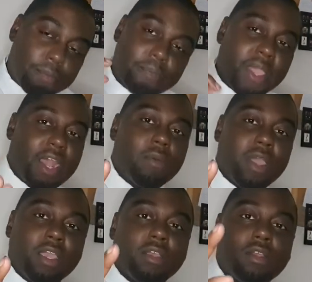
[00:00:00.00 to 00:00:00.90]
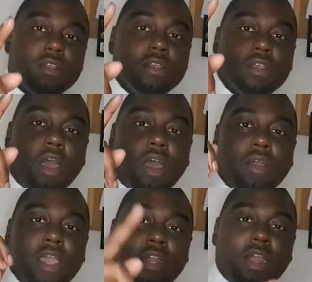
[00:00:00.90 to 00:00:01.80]
But anyway,
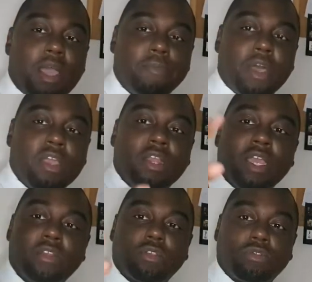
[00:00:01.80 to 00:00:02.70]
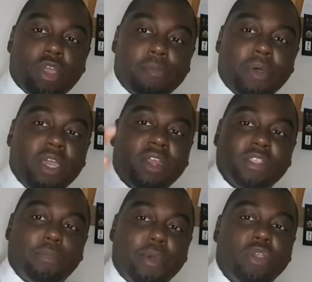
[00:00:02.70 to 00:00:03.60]
hit the like button, hit the subscribe button, hit
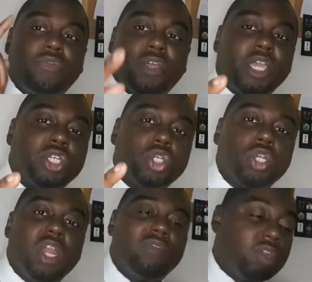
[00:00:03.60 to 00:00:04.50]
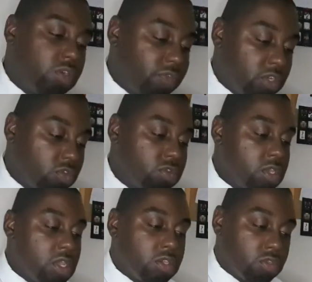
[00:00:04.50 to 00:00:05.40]
the bell notification because you never know the video
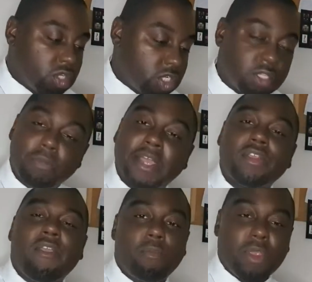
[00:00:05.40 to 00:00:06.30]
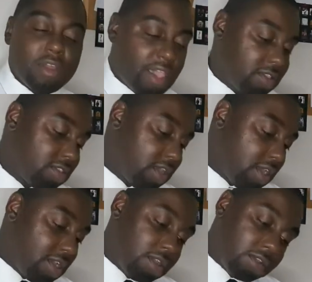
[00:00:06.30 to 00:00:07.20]
you suggest might just be next.
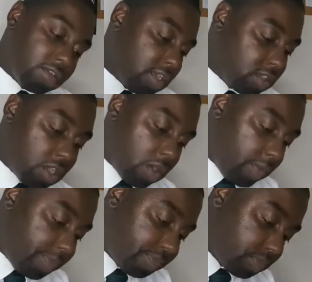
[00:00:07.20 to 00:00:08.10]
Let's go.